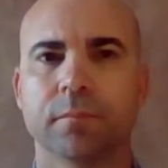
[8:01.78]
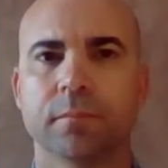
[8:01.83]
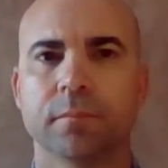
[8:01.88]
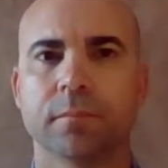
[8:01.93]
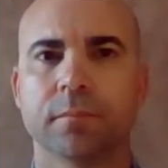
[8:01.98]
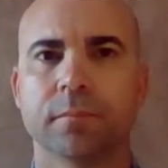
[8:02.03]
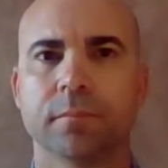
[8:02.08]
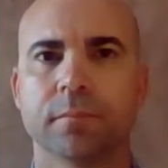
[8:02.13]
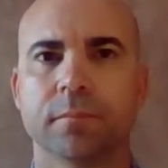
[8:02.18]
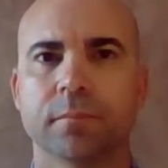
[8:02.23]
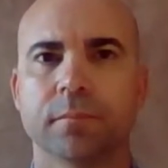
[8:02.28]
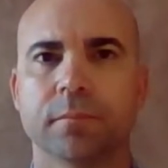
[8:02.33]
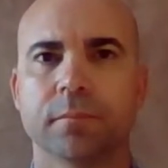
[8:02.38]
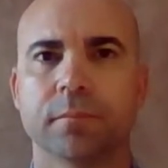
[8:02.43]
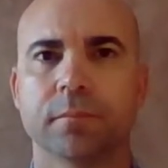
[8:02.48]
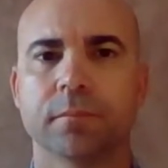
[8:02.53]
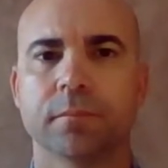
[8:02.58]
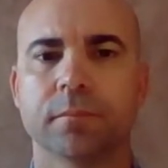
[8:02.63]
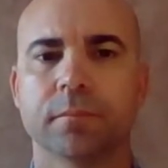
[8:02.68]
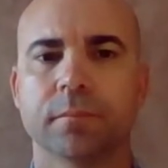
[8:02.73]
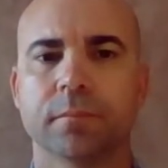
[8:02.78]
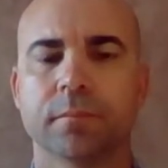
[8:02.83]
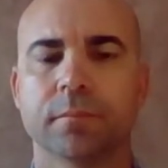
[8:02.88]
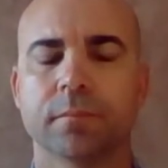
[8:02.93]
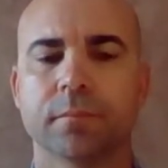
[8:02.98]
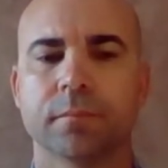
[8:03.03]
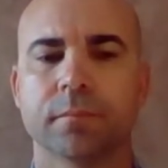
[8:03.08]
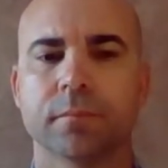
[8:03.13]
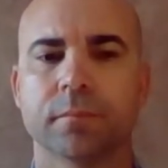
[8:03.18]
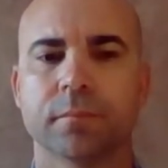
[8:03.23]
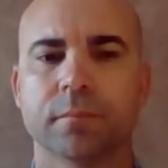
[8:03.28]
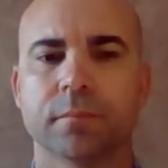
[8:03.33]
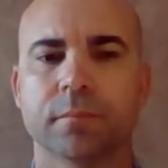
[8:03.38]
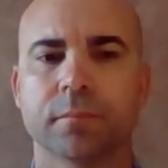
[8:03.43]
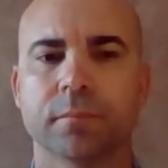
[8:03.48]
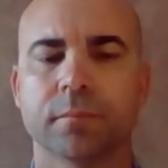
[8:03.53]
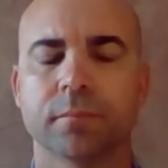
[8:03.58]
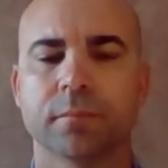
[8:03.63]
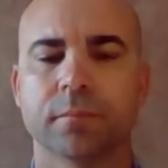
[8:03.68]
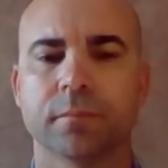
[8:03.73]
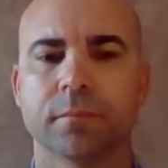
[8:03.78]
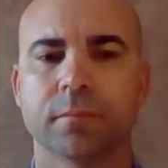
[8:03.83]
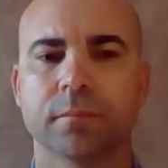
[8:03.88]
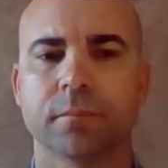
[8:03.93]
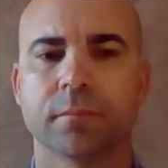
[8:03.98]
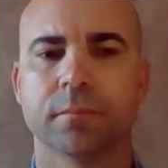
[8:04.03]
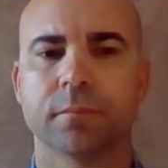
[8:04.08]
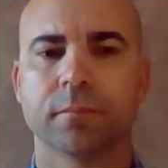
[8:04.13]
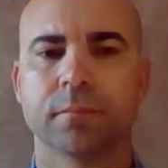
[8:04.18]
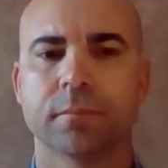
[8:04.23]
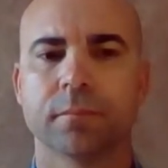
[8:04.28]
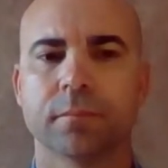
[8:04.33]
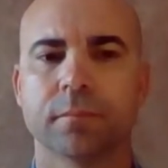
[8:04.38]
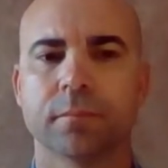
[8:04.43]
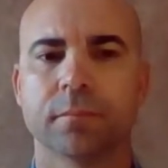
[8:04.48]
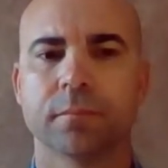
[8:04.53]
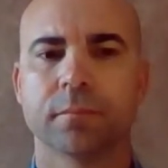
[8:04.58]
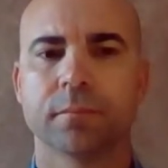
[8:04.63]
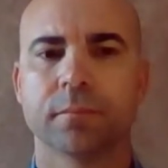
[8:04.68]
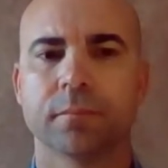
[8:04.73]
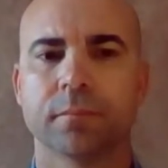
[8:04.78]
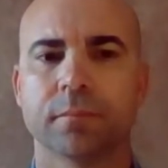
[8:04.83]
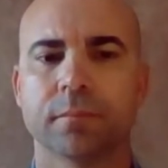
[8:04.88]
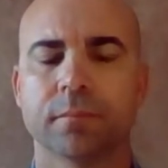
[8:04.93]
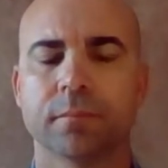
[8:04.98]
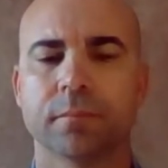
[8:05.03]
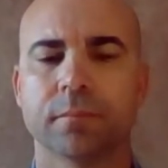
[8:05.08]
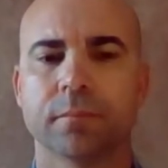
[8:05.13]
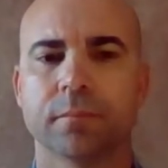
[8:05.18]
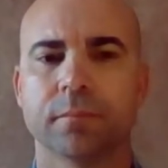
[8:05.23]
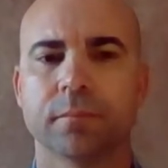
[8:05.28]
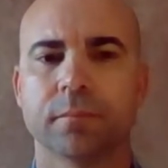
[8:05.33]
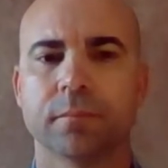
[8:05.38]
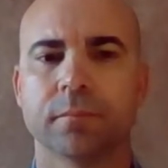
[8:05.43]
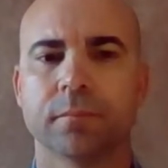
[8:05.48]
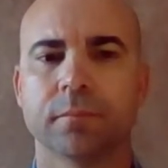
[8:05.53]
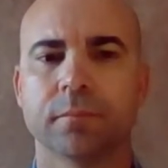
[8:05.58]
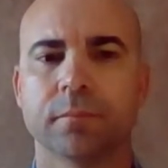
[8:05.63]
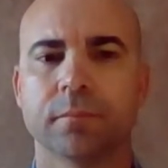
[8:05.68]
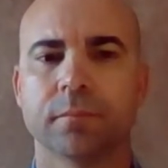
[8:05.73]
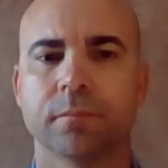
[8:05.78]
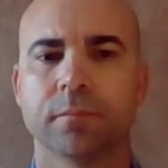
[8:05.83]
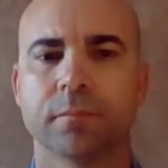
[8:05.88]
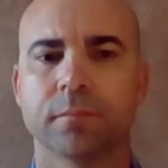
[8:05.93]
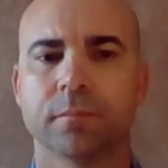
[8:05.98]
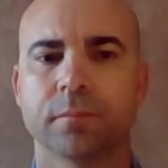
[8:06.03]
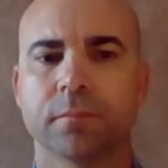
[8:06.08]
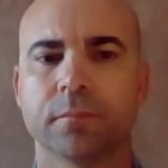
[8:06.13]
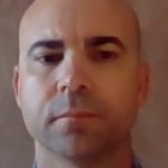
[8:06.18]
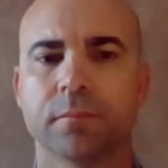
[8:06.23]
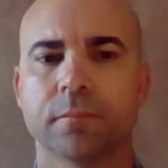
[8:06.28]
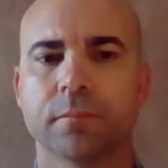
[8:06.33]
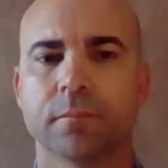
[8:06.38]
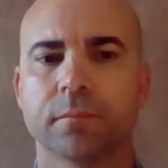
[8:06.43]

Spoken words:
(silent)